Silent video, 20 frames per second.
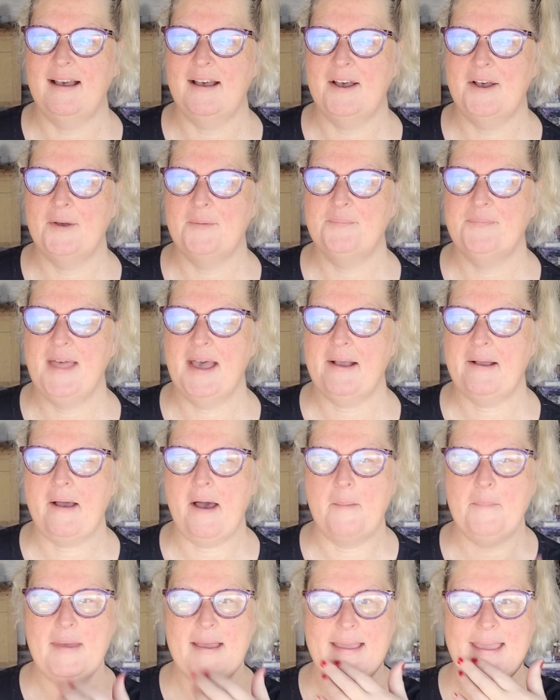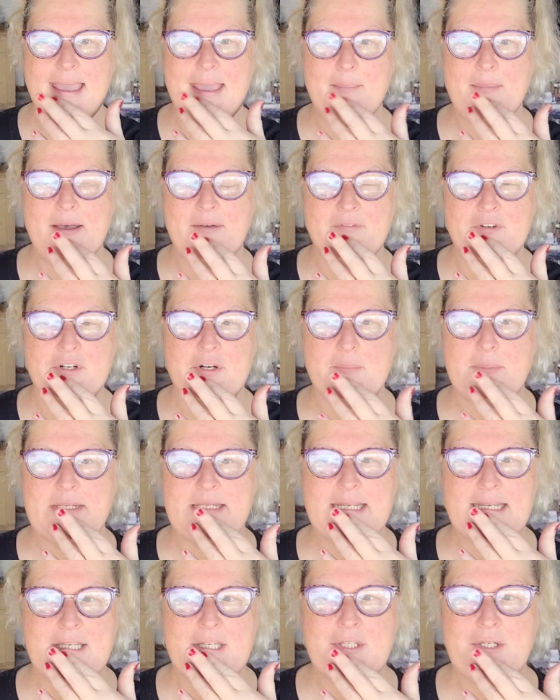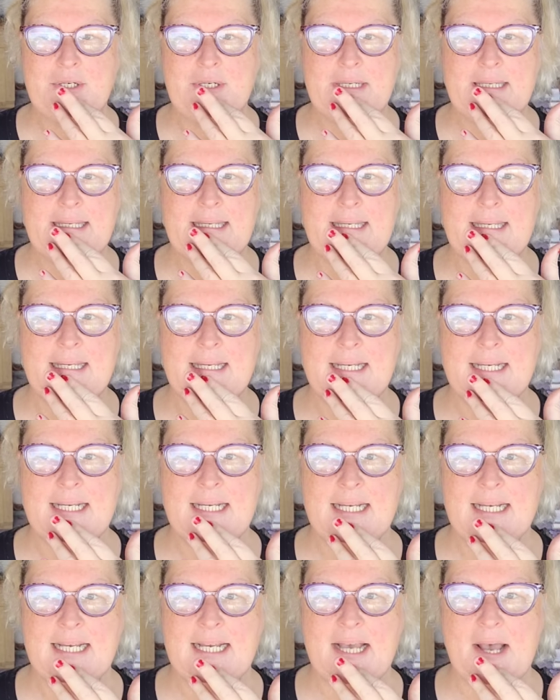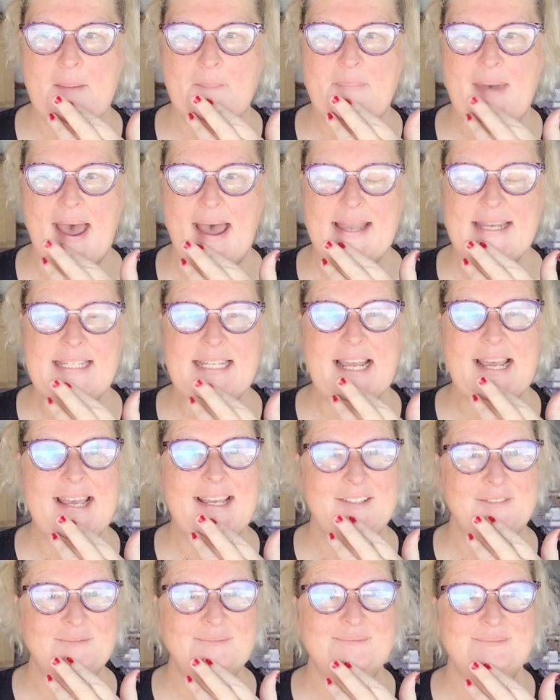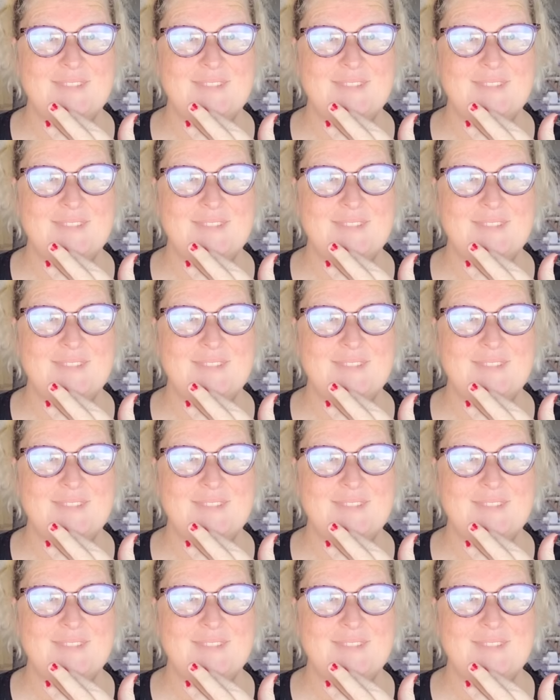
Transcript: That comment came after a particularly bad day.